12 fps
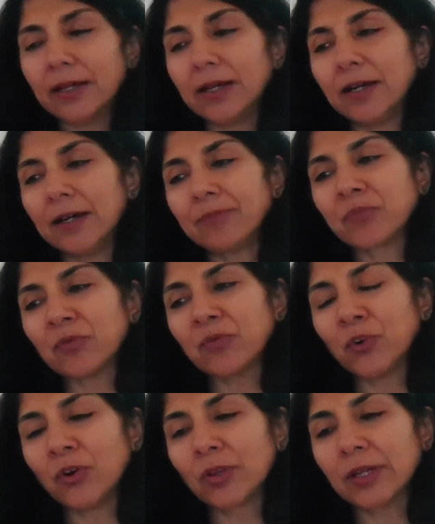
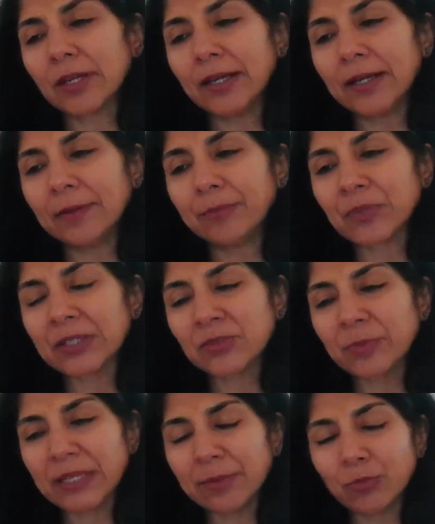for
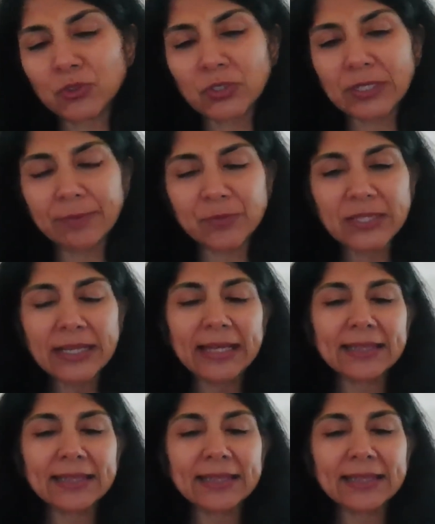Kashmiri Muslims.